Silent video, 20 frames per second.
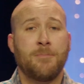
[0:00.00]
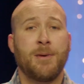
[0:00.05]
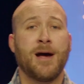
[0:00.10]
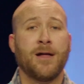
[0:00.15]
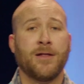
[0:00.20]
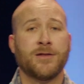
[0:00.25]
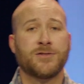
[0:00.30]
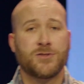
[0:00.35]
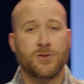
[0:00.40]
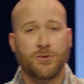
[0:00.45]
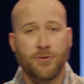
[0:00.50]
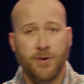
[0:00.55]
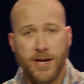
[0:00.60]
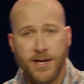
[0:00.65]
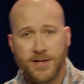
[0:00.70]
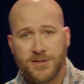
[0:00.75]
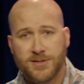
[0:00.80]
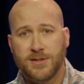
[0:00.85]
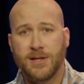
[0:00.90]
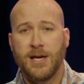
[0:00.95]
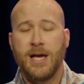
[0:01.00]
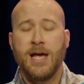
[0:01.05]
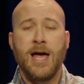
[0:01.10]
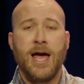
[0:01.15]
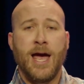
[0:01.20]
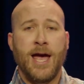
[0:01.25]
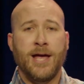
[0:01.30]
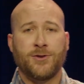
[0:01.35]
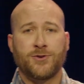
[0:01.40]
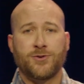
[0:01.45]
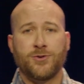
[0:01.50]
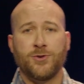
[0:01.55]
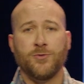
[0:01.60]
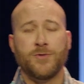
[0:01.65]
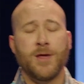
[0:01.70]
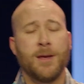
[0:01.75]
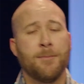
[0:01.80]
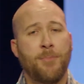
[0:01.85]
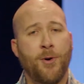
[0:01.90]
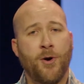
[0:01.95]
balance grace and
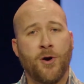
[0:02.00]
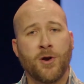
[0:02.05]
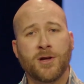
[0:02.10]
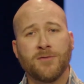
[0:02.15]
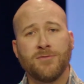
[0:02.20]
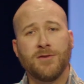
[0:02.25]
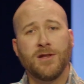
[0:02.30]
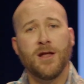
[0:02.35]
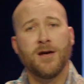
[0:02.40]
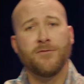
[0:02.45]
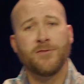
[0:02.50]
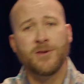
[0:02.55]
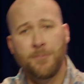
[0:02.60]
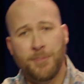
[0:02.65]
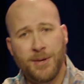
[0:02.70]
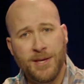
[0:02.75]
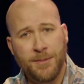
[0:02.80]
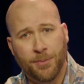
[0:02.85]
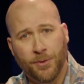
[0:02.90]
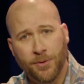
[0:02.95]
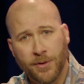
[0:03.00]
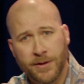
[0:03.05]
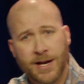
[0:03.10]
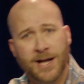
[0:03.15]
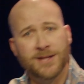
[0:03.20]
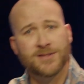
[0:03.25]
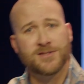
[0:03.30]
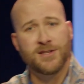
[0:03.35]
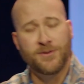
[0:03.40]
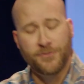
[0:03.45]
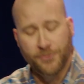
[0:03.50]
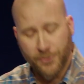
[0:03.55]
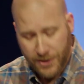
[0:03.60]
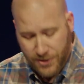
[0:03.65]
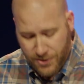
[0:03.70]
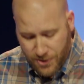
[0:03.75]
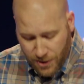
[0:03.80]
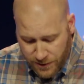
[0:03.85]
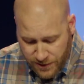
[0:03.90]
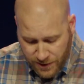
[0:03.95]
truth. And part of loving people and not sinfully
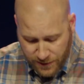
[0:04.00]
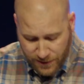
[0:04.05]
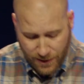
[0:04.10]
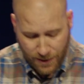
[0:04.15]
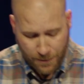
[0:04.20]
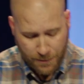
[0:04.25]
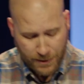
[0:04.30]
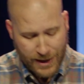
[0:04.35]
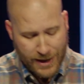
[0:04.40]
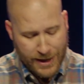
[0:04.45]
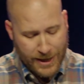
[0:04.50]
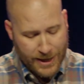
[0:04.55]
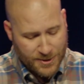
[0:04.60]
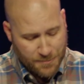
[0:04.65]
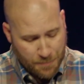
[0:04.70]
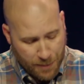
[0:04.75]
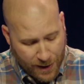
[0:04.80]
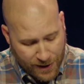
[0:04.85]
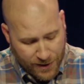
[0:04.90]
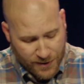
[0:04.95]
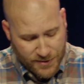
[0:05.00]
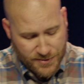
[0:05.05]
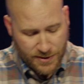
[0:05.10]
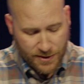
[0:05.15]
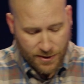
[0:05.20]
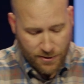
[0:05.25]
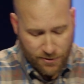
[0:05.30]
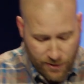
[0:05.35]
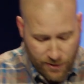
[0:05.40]
judging them is balancing